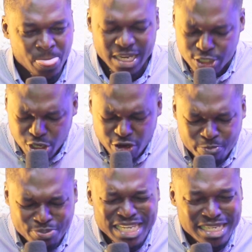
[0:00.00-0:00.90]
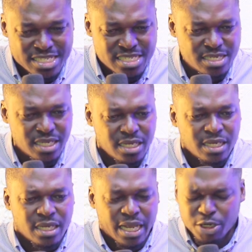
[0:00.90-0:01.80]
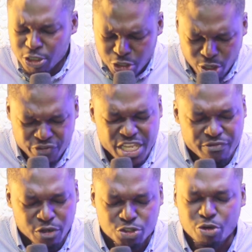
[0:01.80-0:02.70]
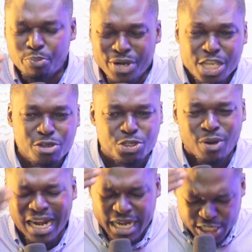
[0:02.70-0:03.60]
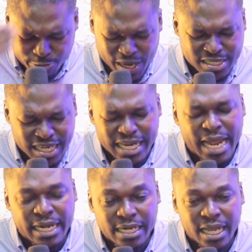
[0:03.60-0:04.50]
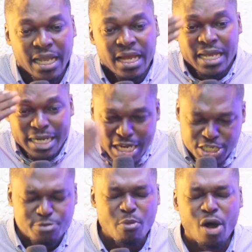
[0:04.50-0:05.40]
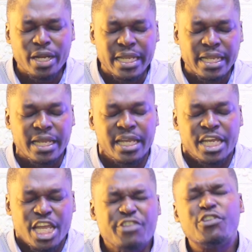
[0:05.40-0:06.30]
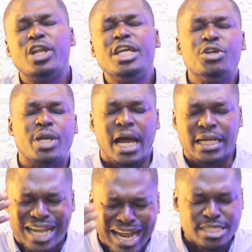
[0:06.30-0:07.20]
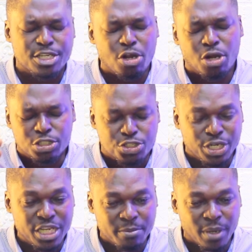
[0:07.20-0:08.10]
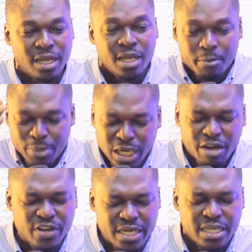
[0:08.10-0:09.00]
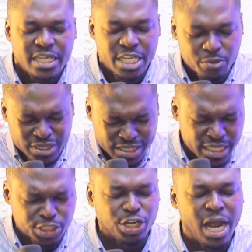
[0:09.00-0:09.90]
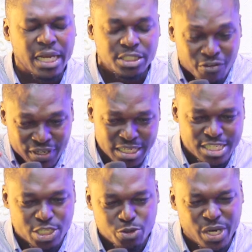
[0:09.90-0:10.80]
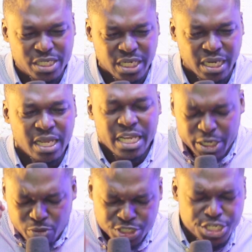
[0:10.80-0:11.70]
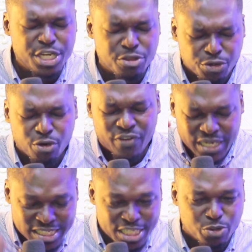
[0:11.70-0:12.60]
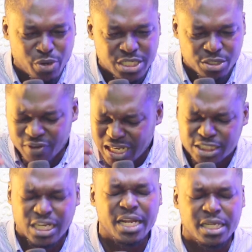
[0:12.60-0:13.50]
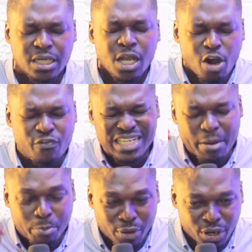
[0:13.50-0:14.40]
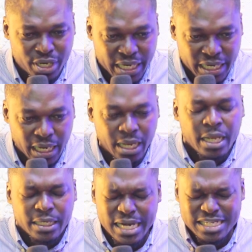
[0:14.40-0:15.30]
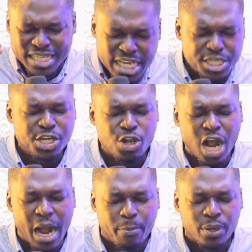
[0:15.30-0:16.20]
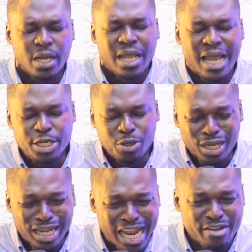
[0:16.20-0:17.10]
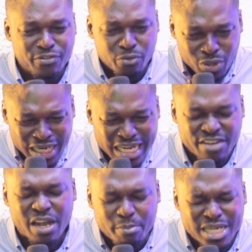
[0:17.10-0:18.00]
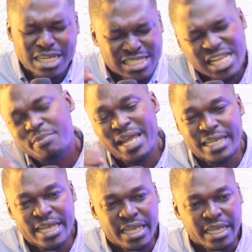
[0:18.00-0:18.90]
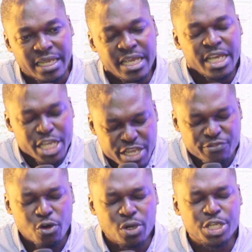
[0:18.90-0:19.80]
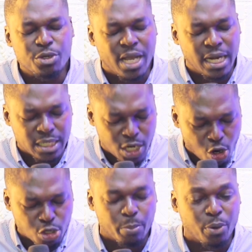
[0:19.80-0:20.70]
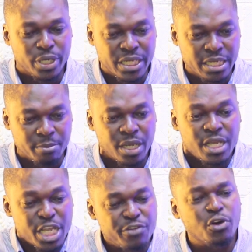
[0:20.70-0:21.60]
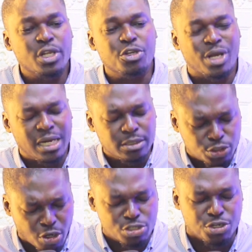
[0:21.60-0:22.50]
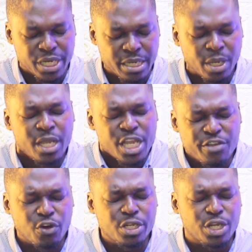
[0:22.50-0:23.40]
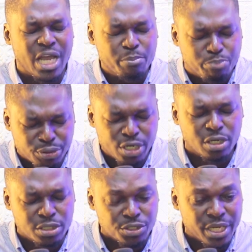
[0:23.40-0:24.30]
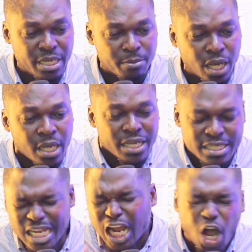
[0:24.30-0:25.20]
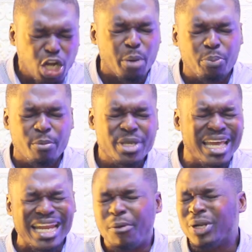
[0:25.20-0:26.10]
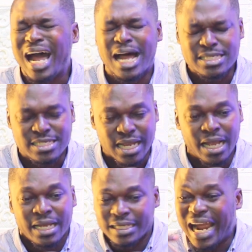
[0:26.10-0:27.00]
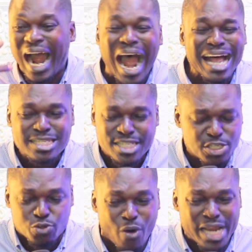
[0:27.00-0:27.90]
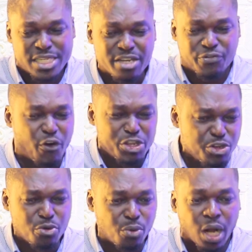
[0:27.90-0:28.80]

It's thought of peace and not thought of evil to bring you to an expected end. This morning, if only you can cast it all onto him, beloved, he will take charge over that situation. He will see you through over that situation, over that challenge, over that burden that is eating you up, and your life will never be the same again. If only you can call upon him, if only you can talk to him, if only you can pray unto him. He said, call upon me and I will answer. There are answers waiting for you.